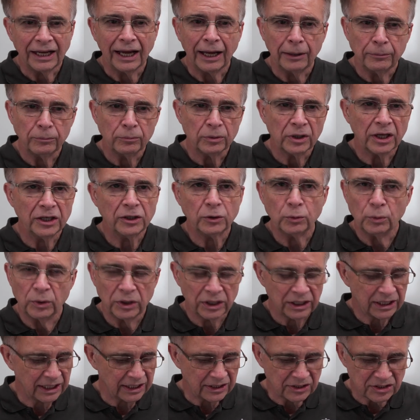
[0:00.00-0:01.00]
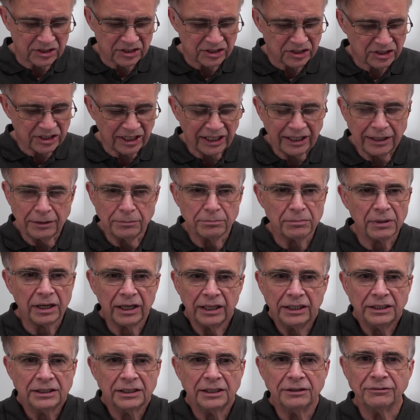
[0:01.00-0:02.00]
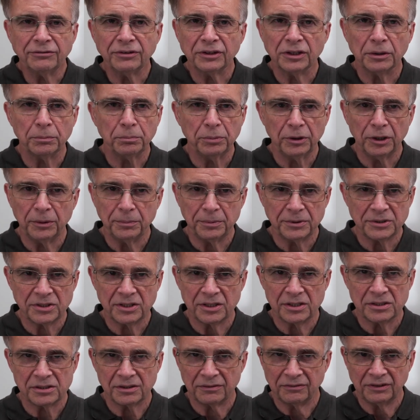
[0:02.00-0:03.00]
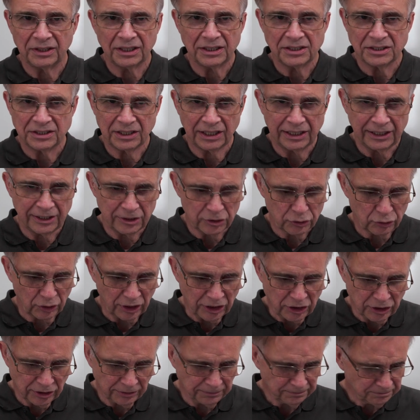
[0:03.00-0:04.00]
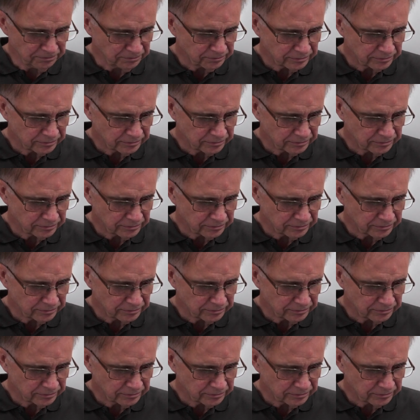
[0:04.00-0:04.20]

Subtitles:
I'm going to work in C minor for the purposes of this illustration.